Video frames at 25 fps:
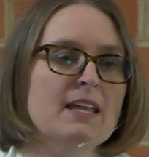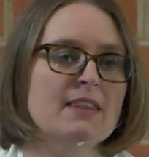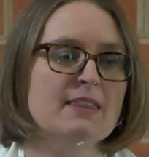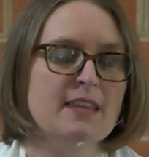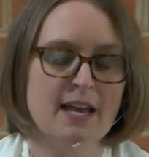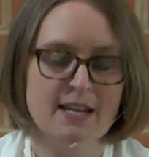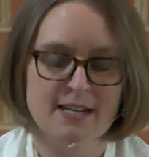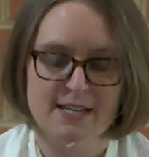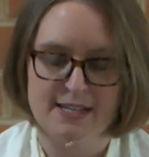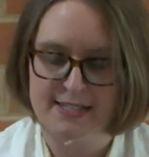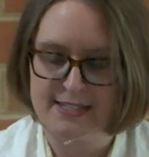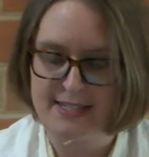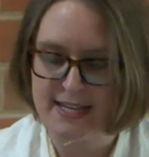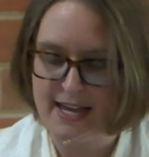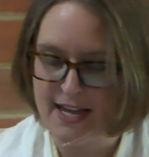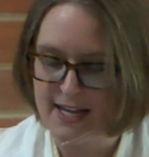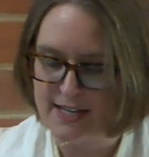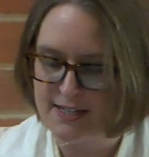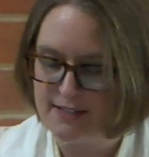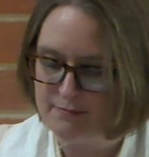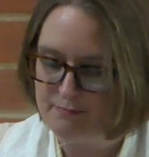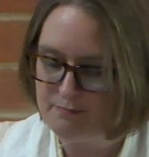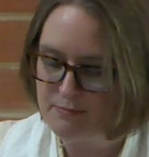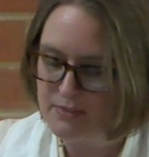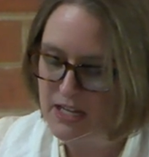Then he
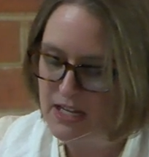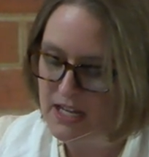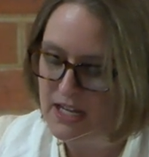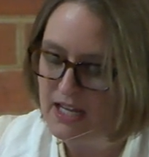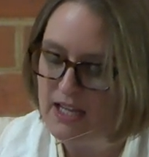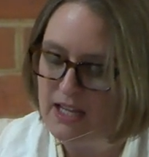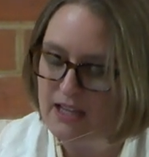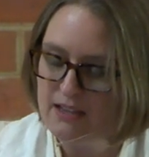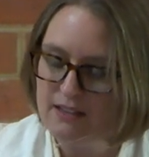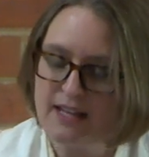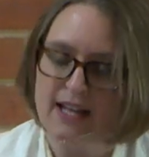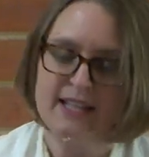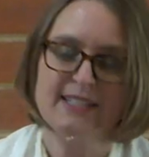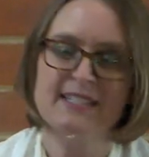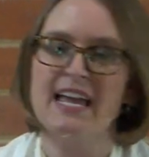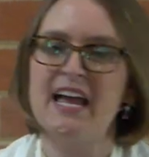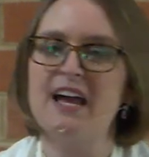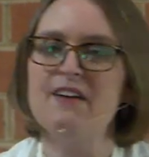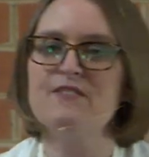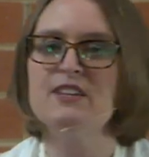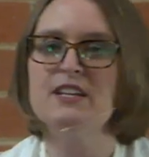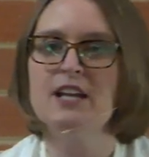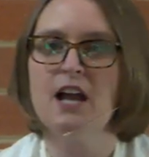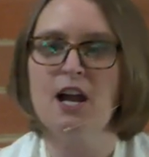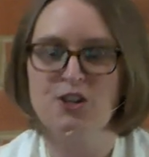said, Let's
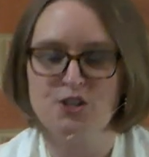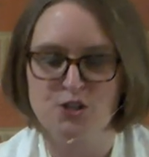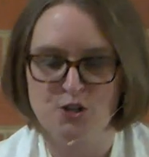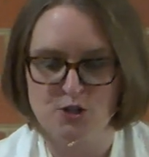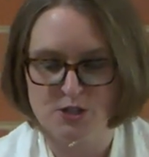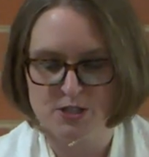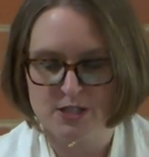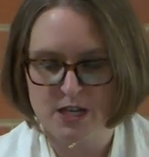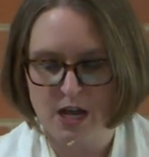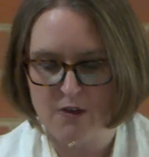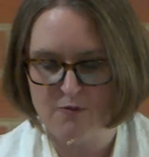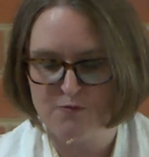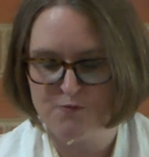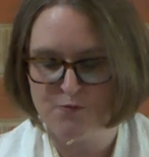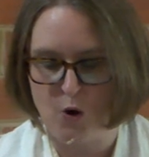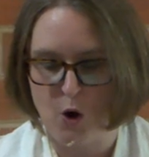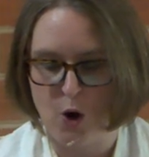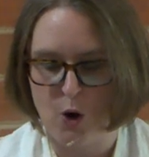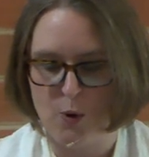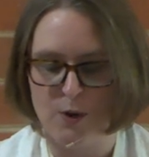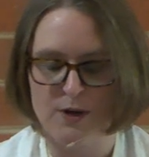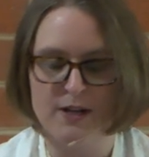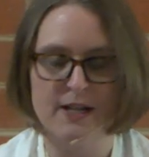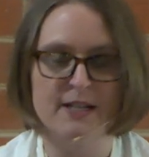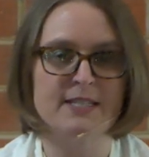have the ushers come
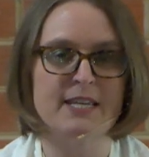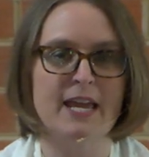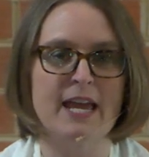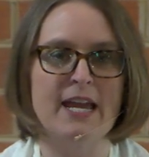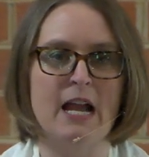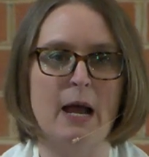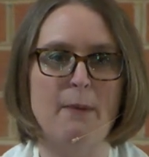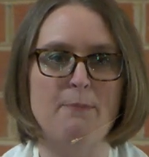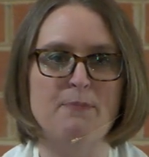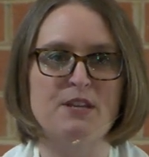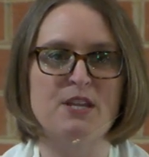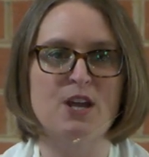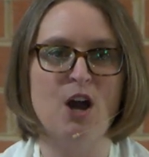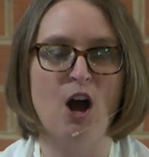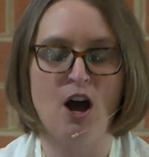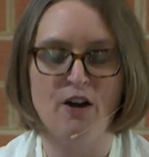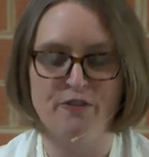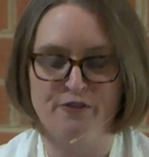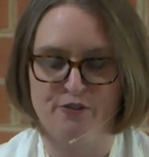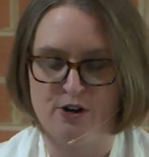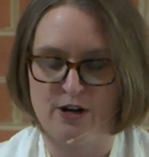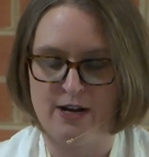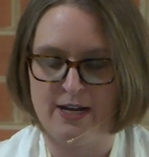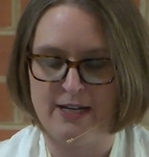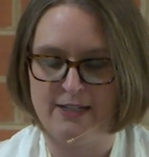forward and take up the
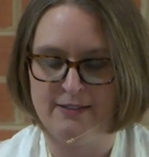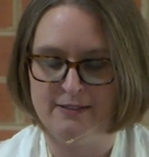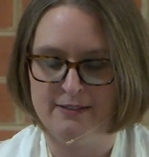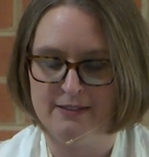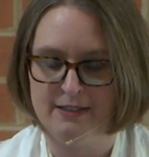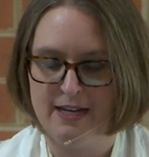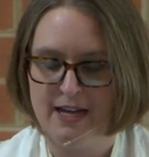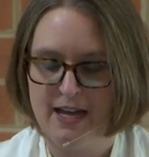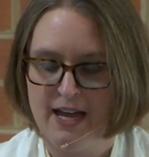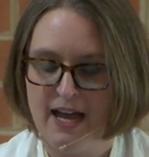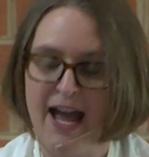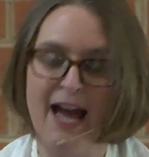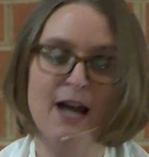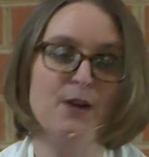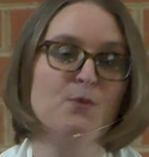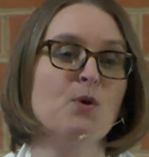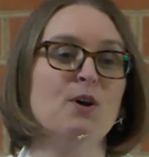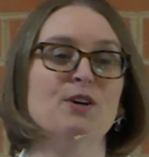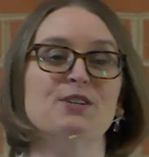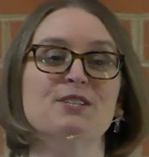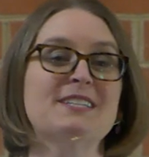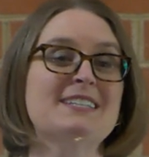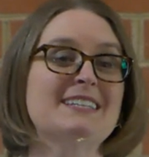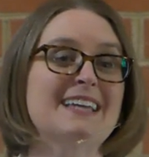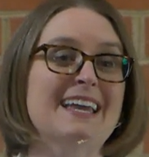offering, and
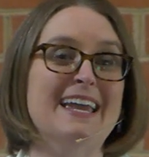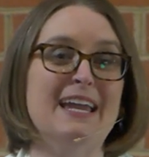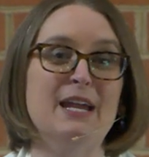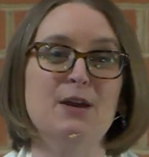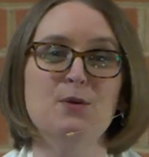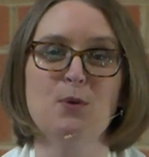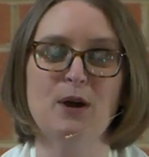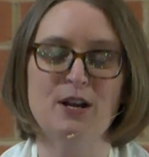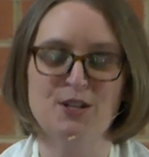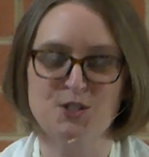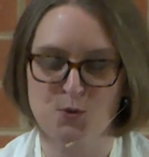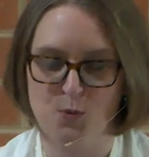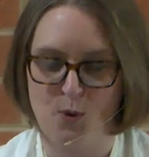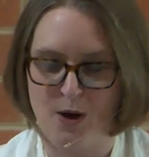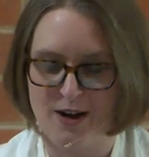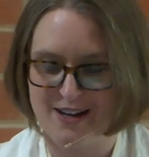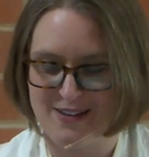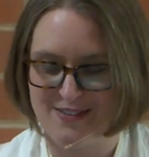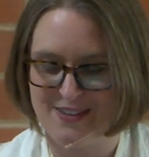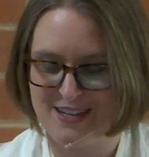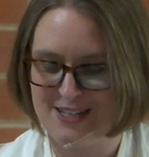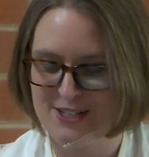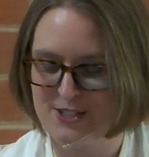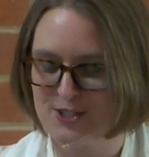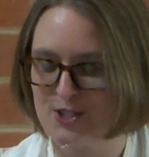we'll see which one
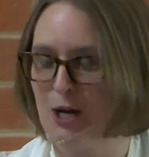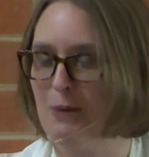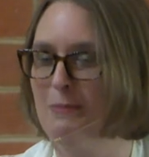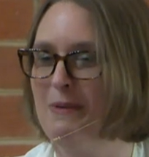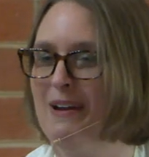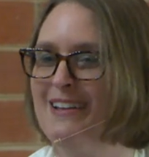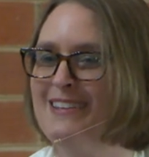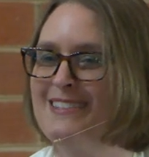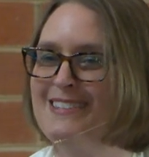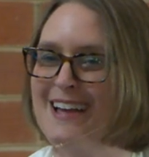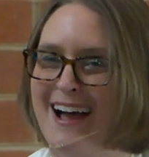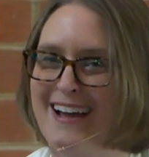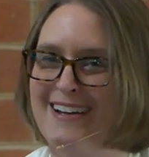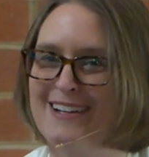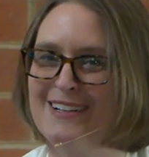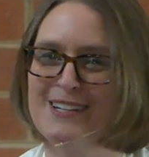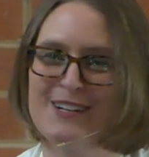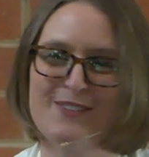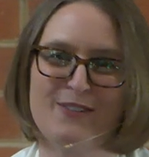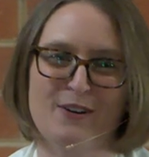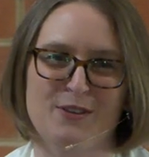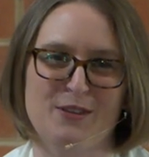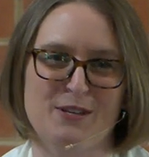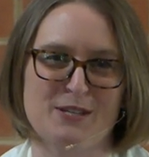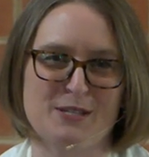of these sermons I
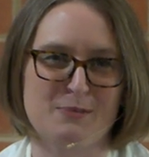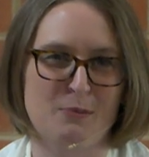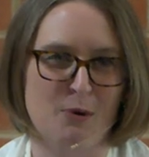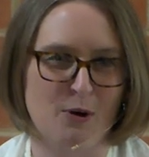deliver this